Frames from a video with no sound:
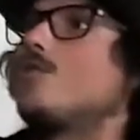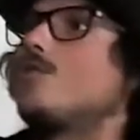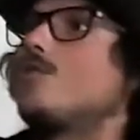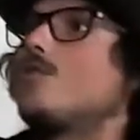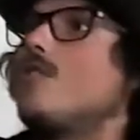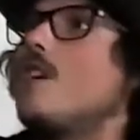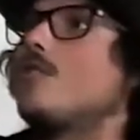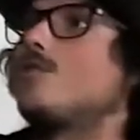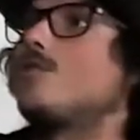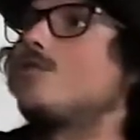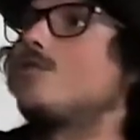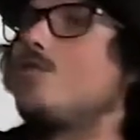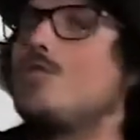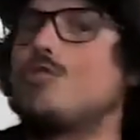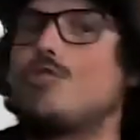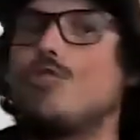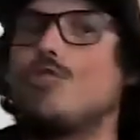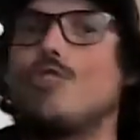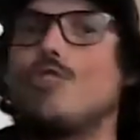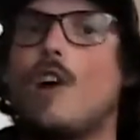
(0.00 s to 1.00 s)
this too
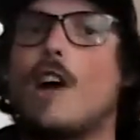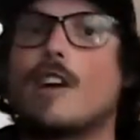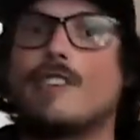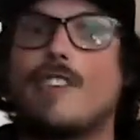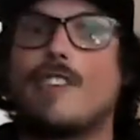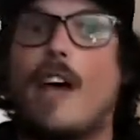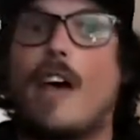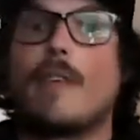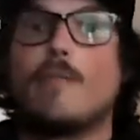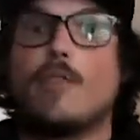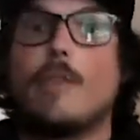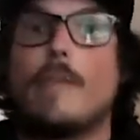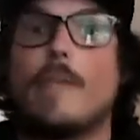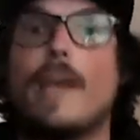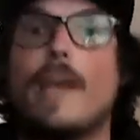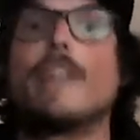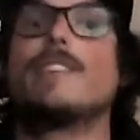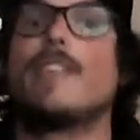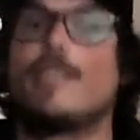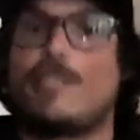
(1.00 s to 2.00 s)
long because I will
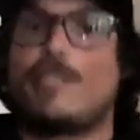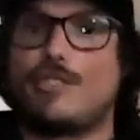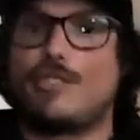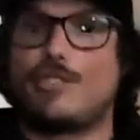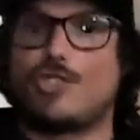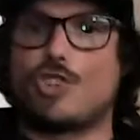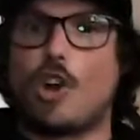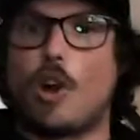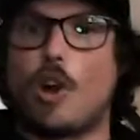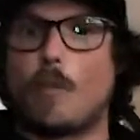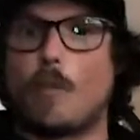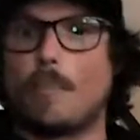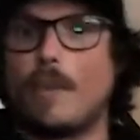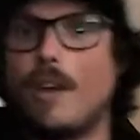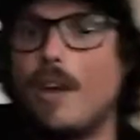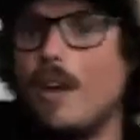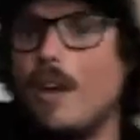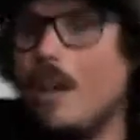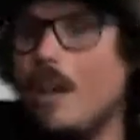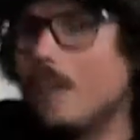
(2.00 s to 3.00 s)
admit this is sharp.
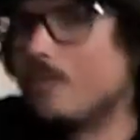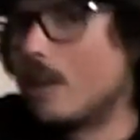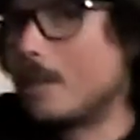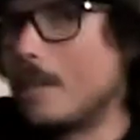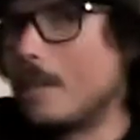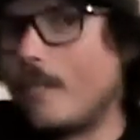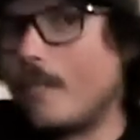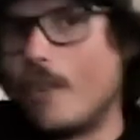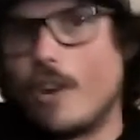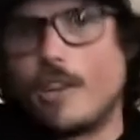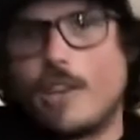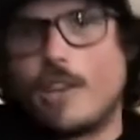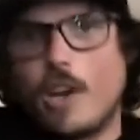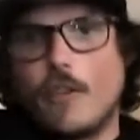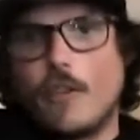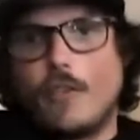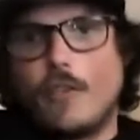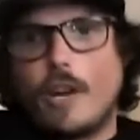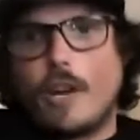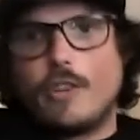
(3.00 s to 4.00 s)
So I'm going to be very
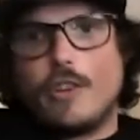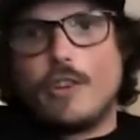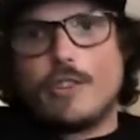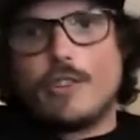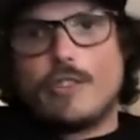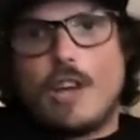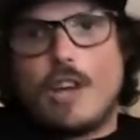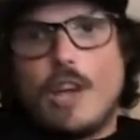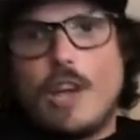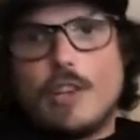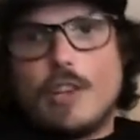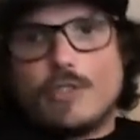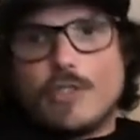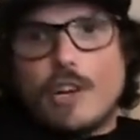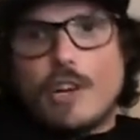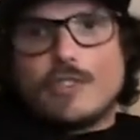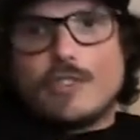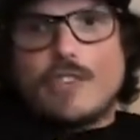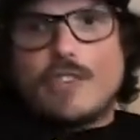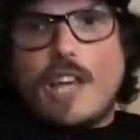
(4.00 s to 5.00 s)
careful when I do this. So
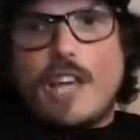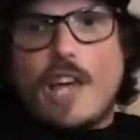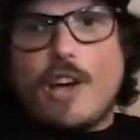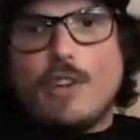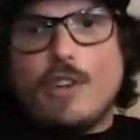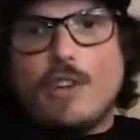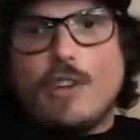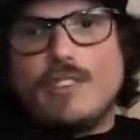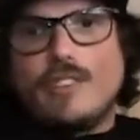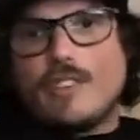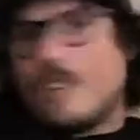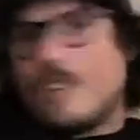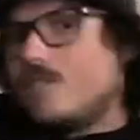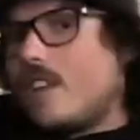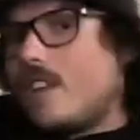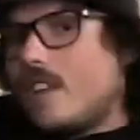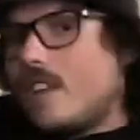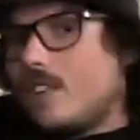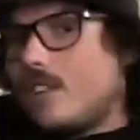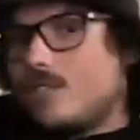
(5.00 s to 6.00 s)
there's the hilt. There's
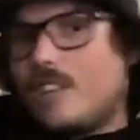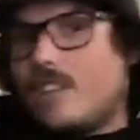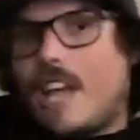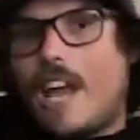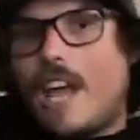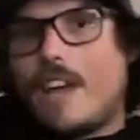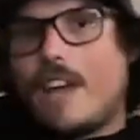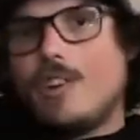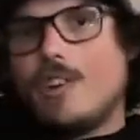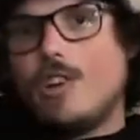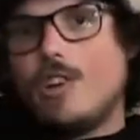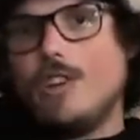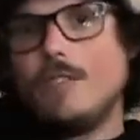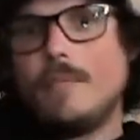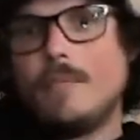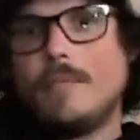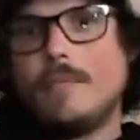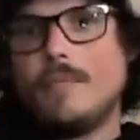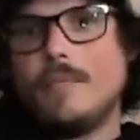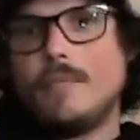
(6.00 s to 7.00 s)
the handle.
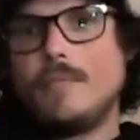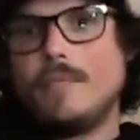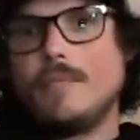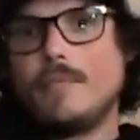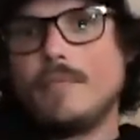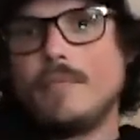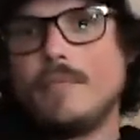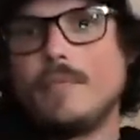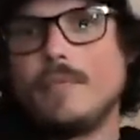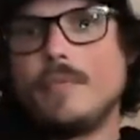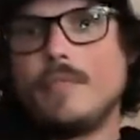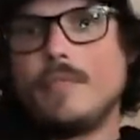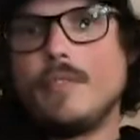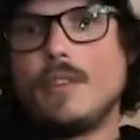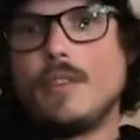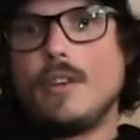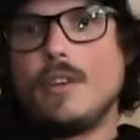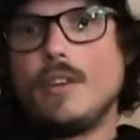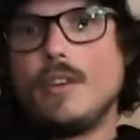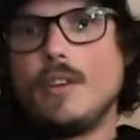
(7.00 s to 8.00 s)

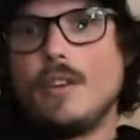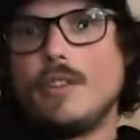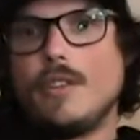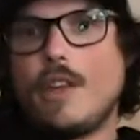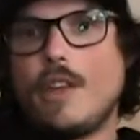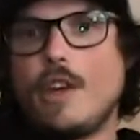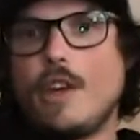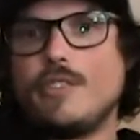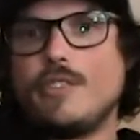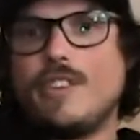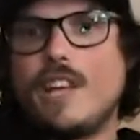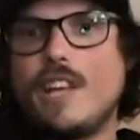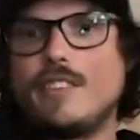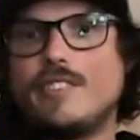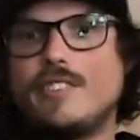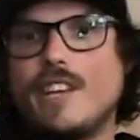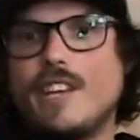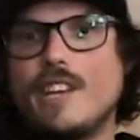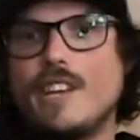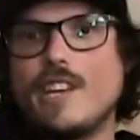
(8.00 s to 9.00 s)
There's the
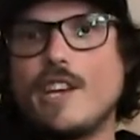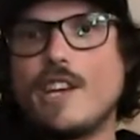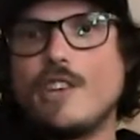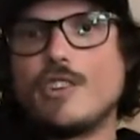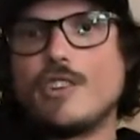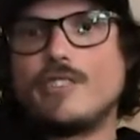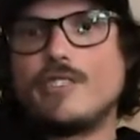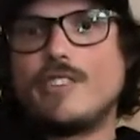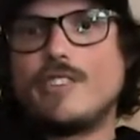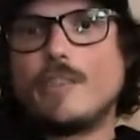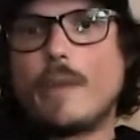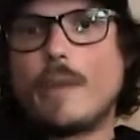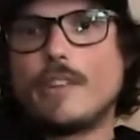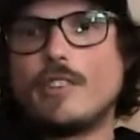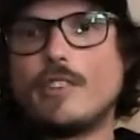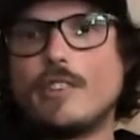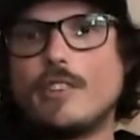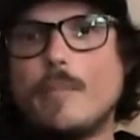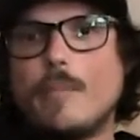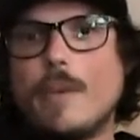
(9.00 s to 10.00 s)
insignia. You can see it right
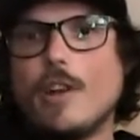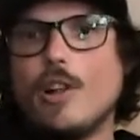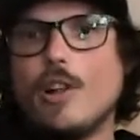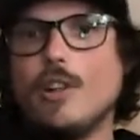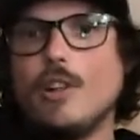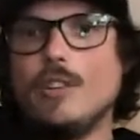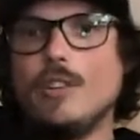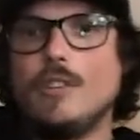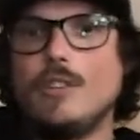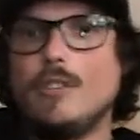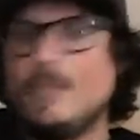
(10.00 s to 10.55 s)
there in the middle.